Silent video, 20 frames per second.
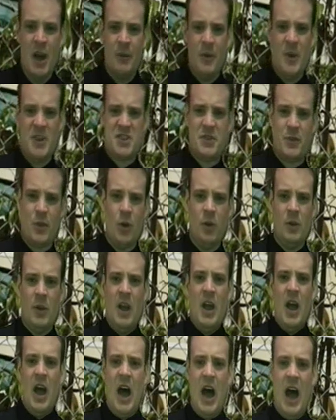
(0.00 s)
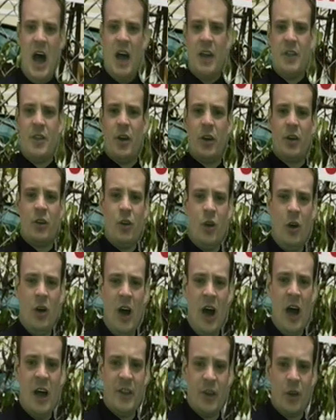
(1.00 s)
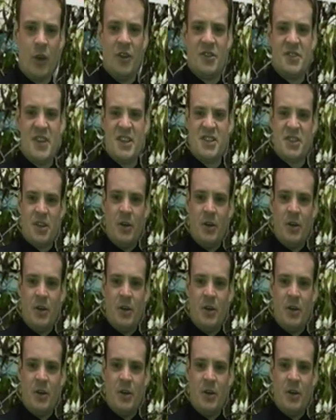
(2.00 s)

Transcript: First of all, the context.